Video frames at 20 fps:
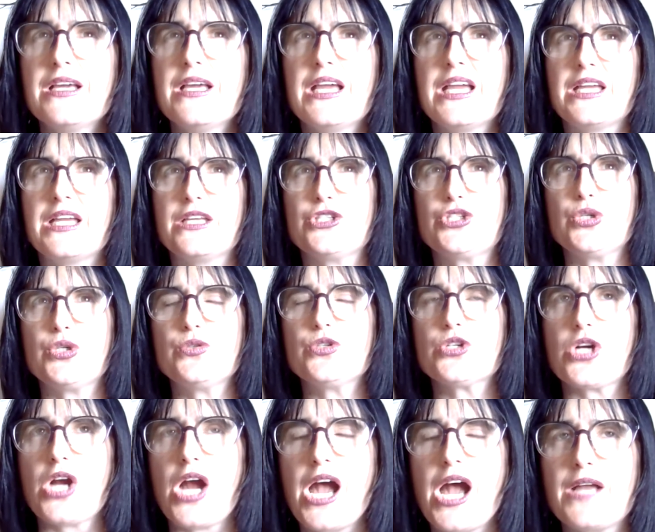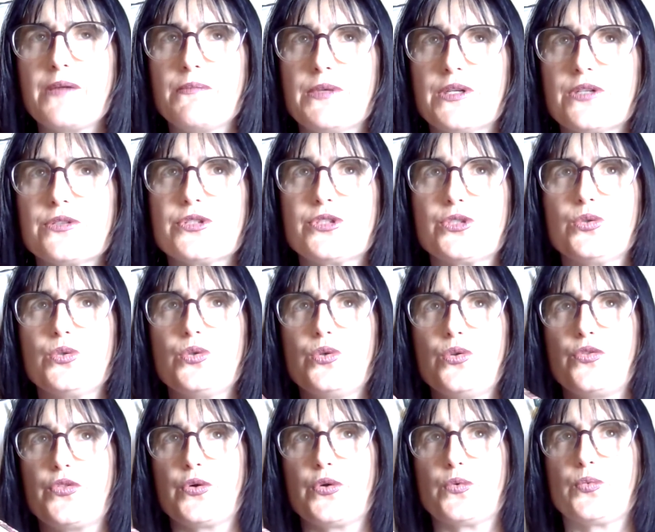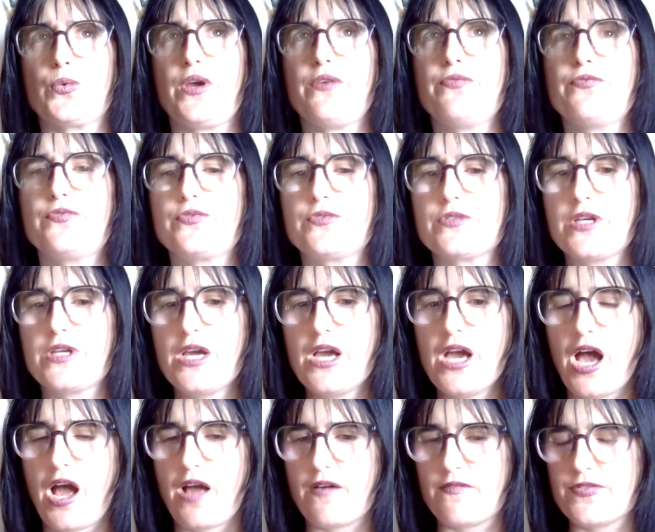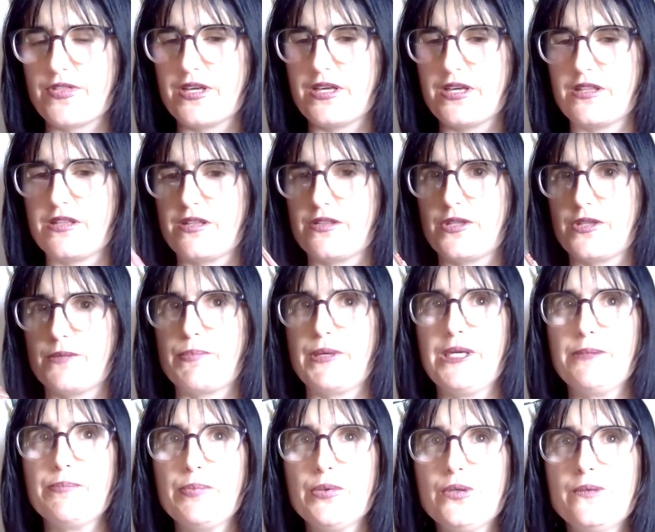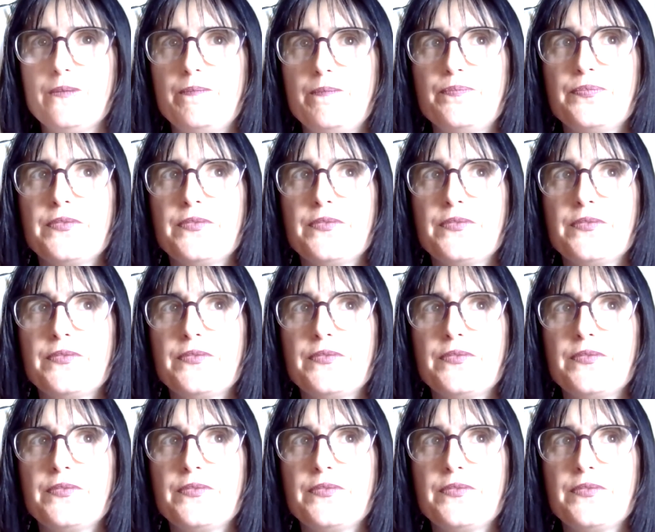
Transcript: in junior high, middle school, the rift of the people.